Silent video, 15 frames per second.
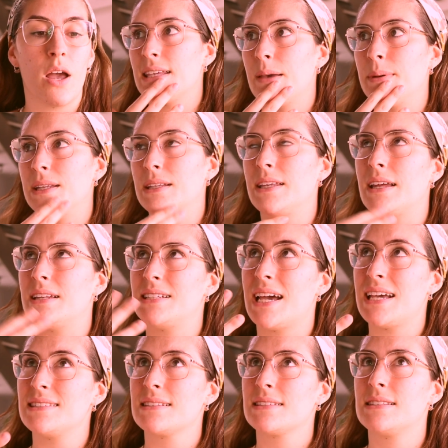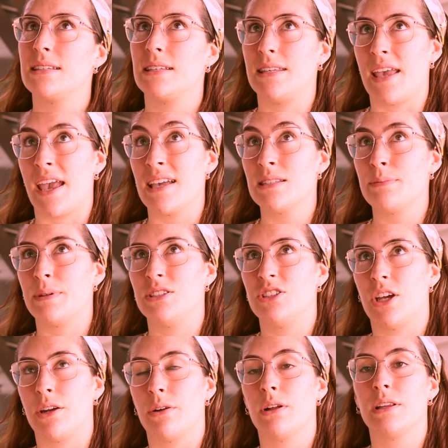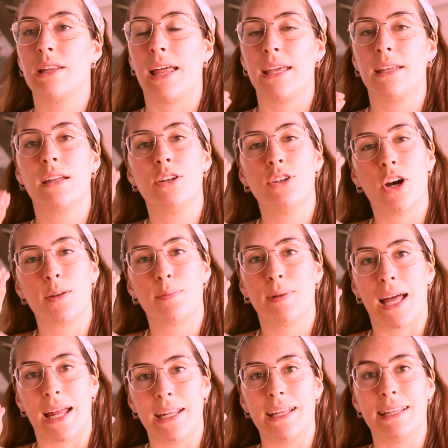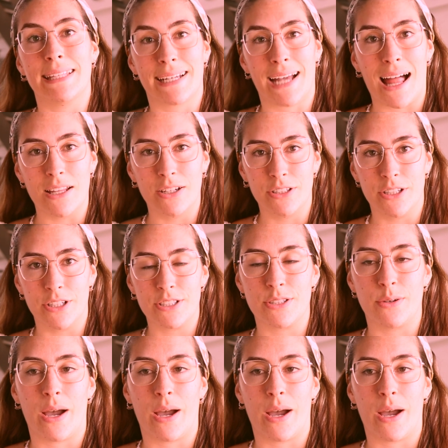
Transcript: I mean, yeah, tasks, yes, but general, like not planning in the calendar.